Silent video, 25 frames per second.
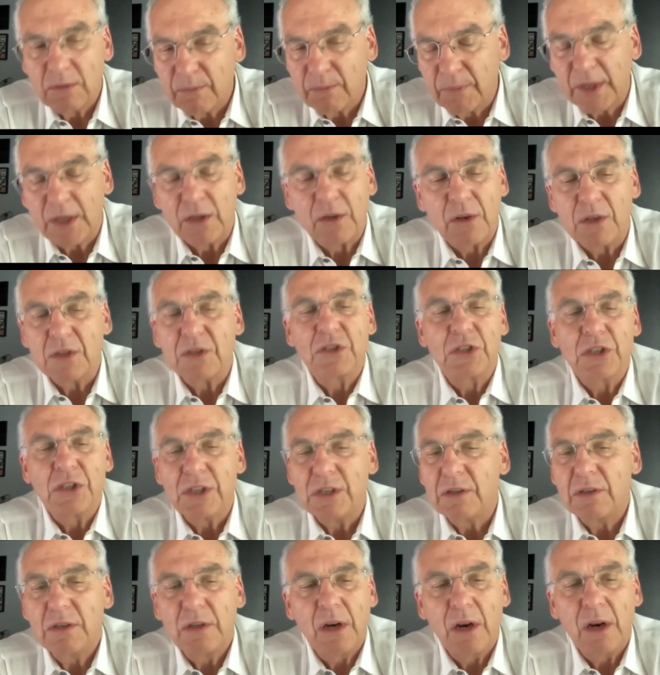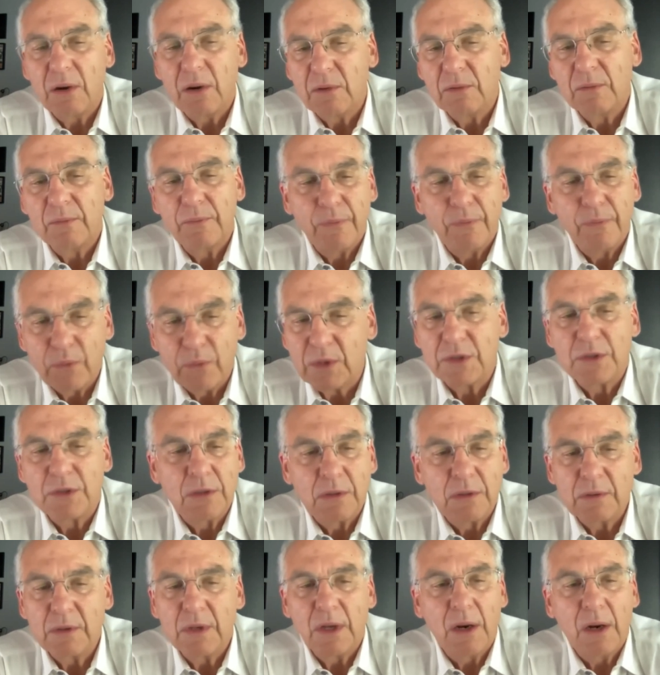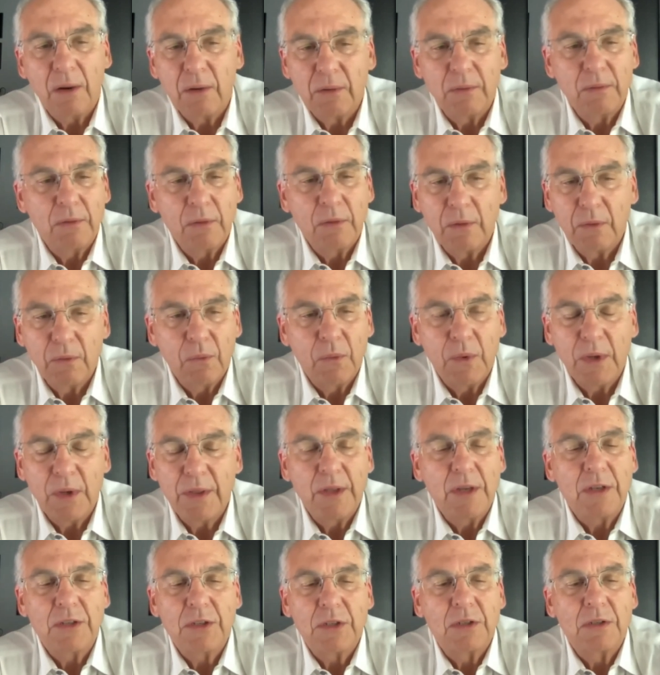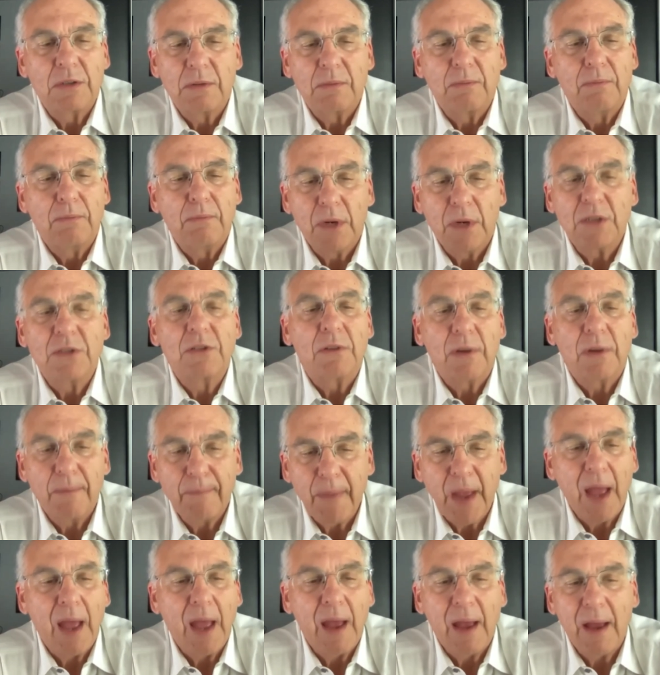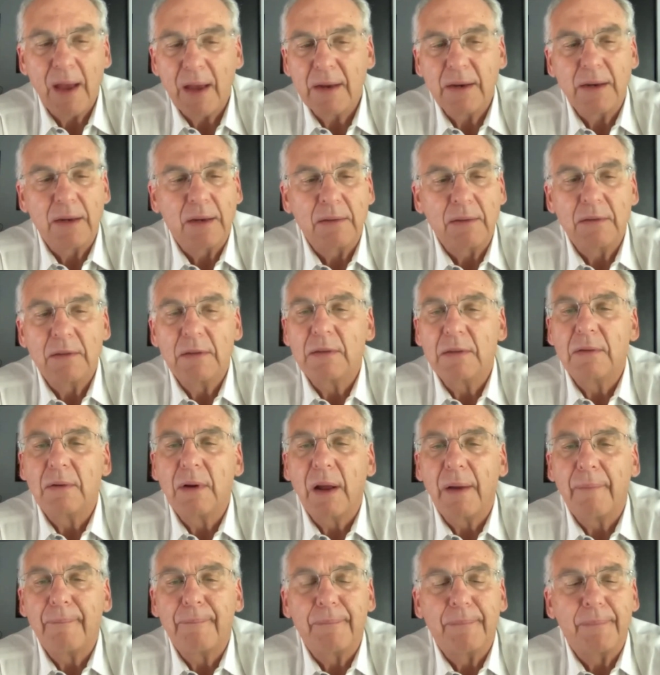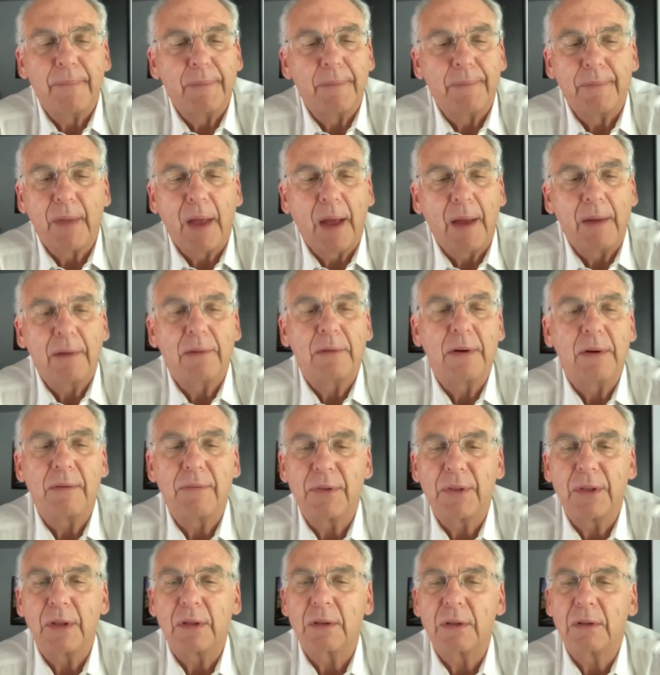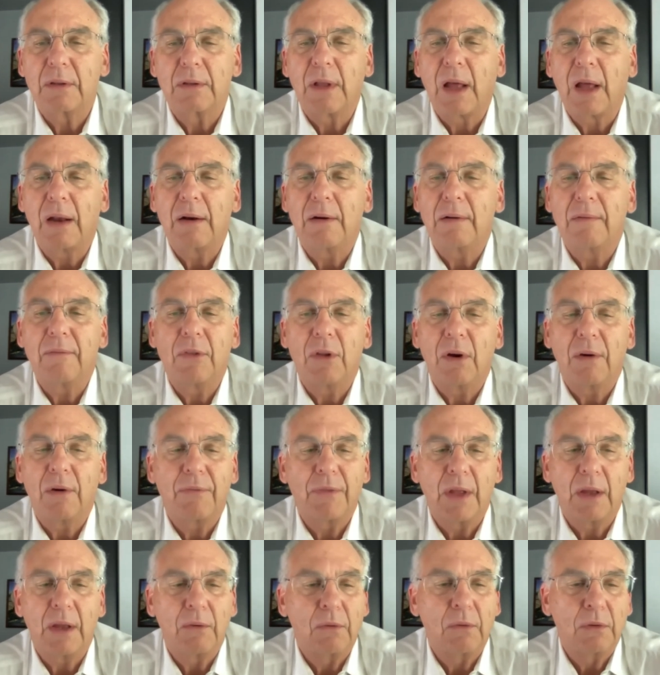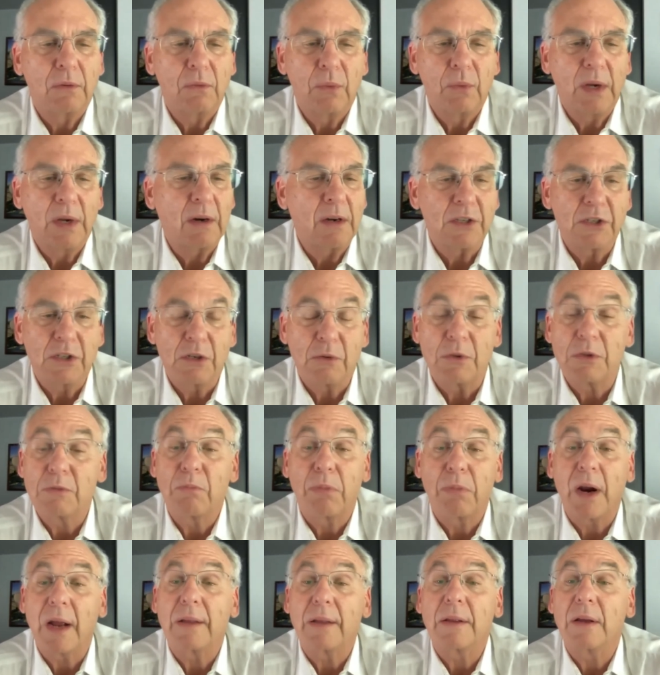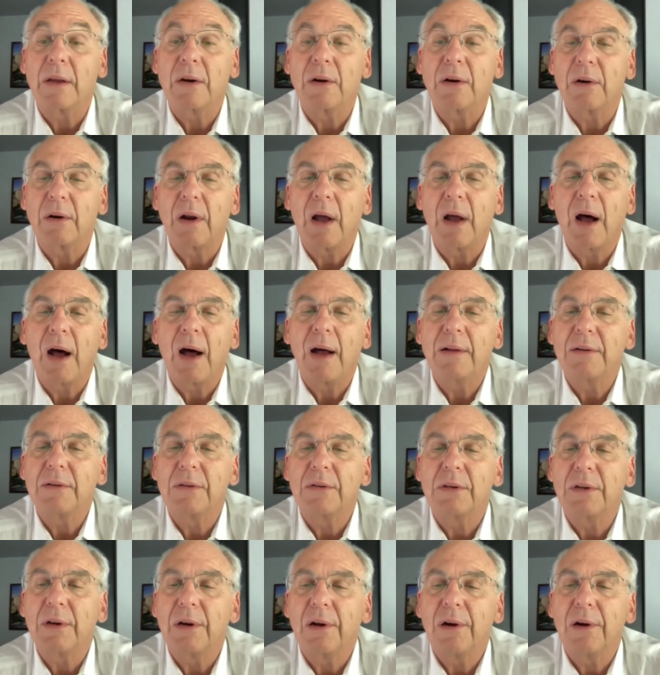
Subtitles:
because she, was, with this Muslim man, and I don't even know if they realized she was pregnant or not,